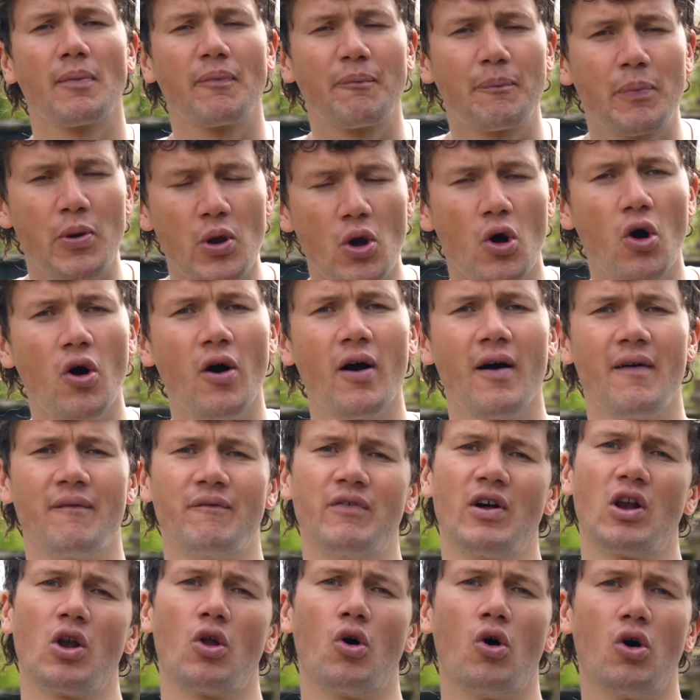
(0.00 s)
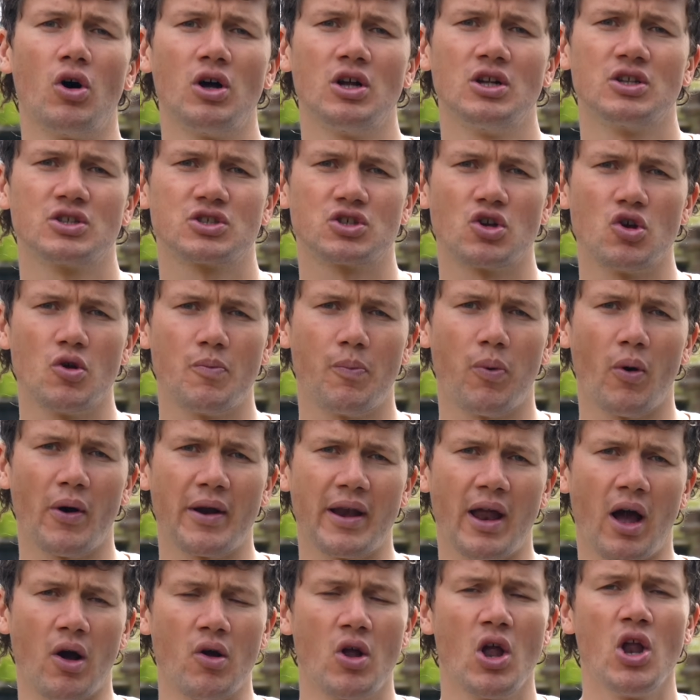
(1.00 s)
Pure Valor
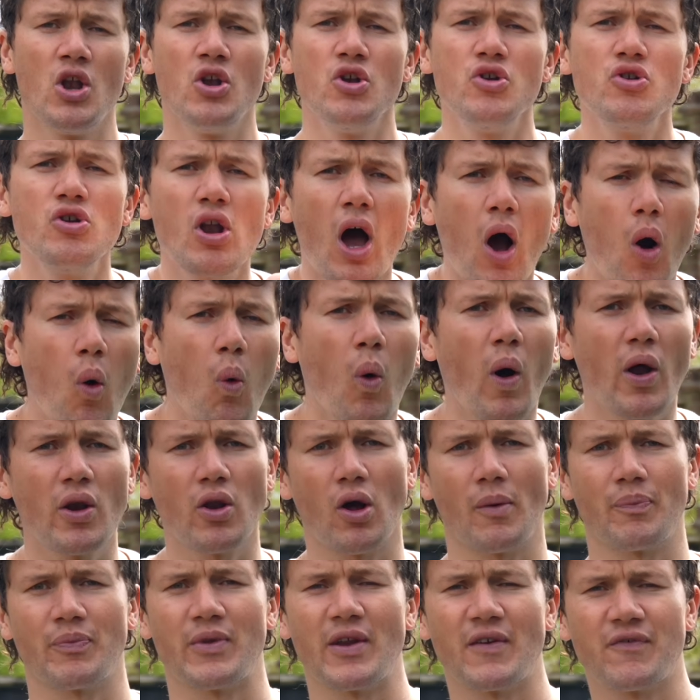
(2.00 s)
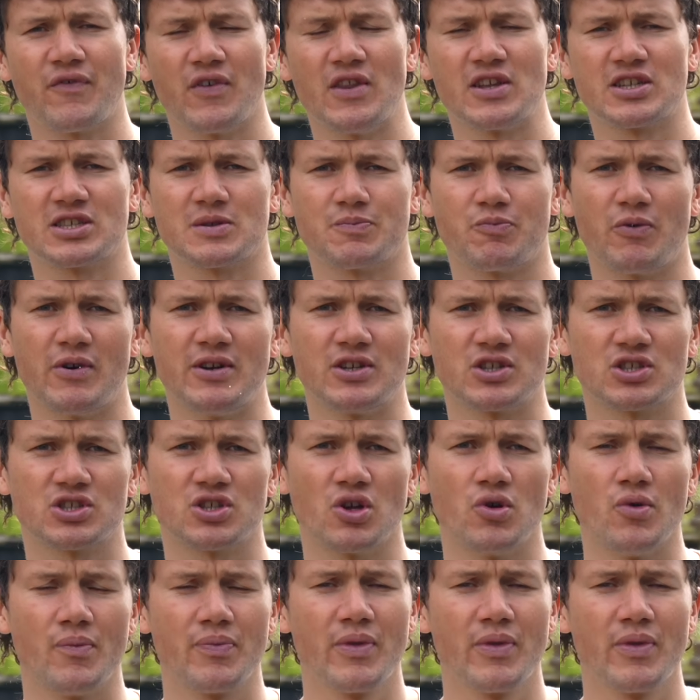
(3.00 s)
2.0. No one opted for the sprint suit